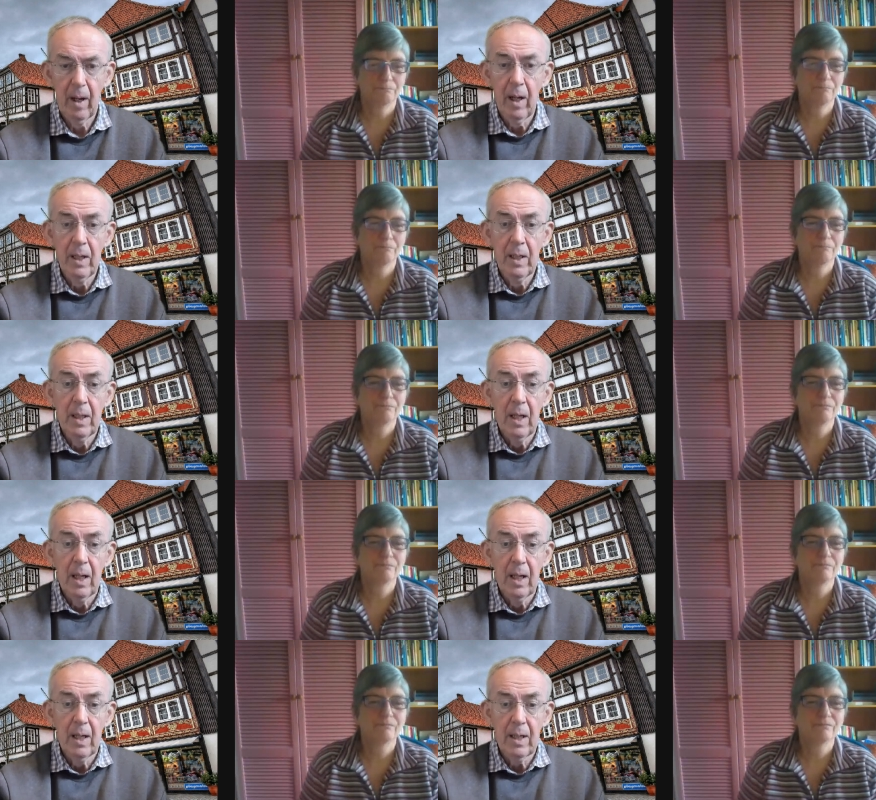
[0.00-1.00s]

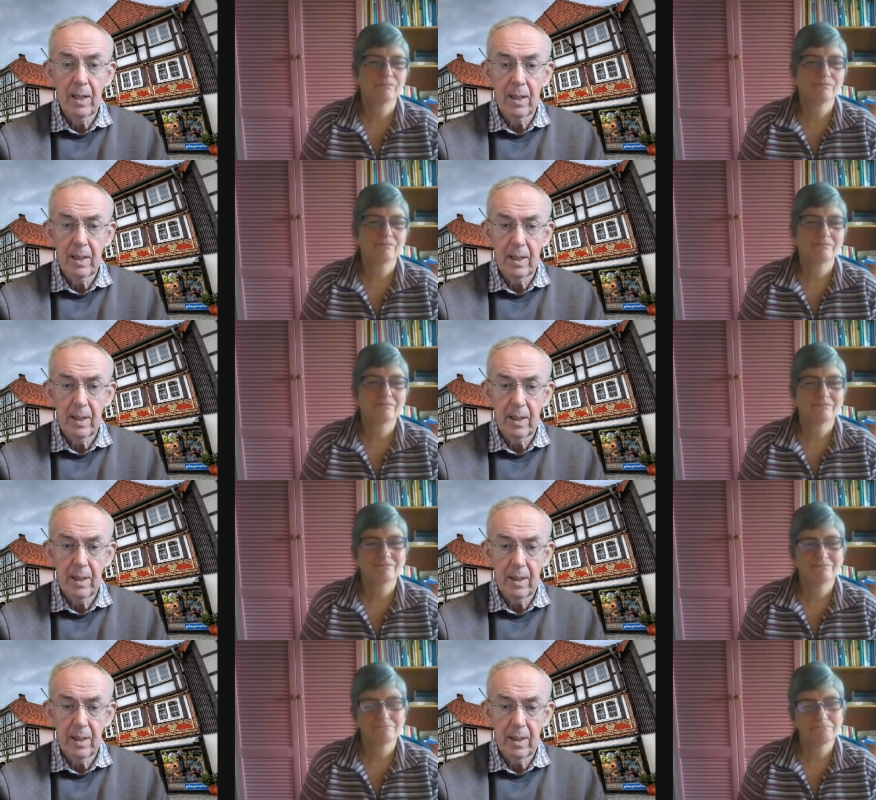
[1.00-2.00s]

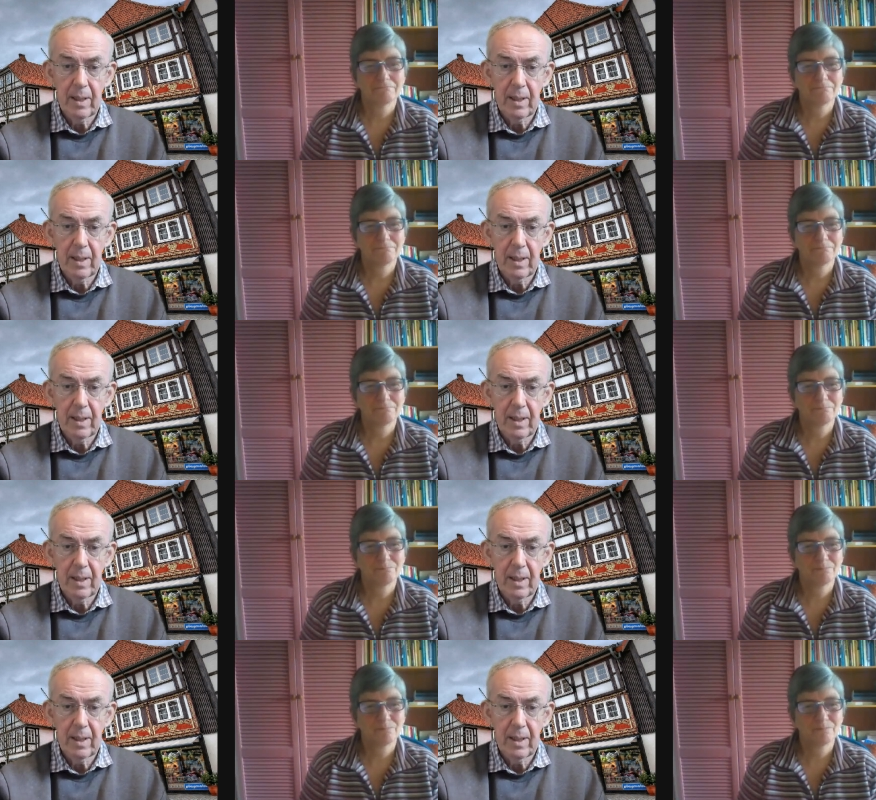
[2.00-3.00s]

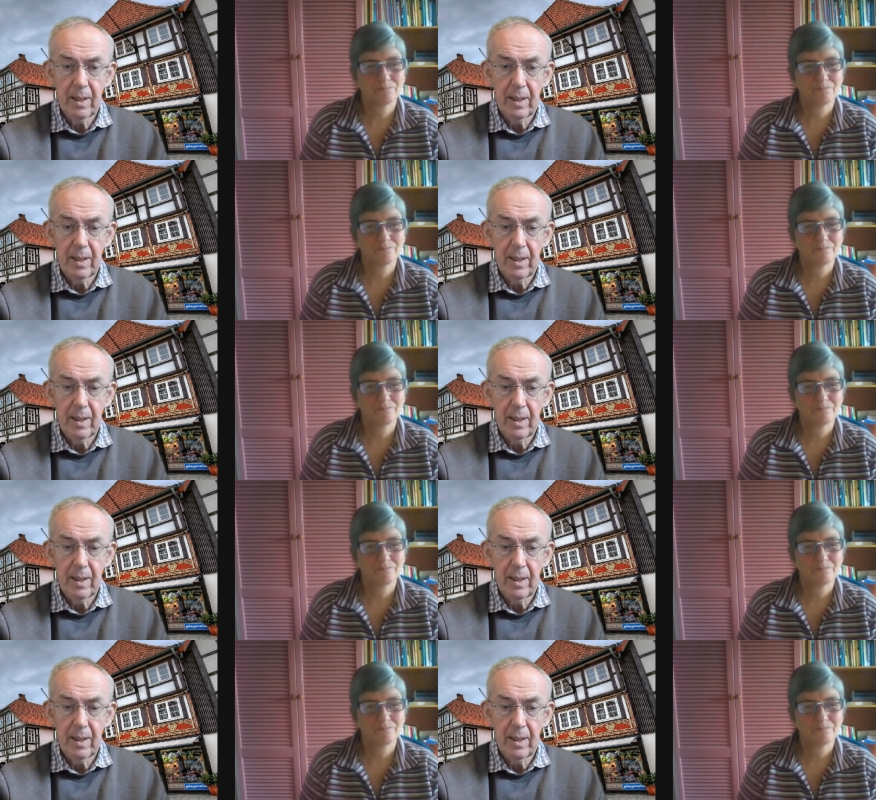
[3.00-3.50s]
Nobody speaks.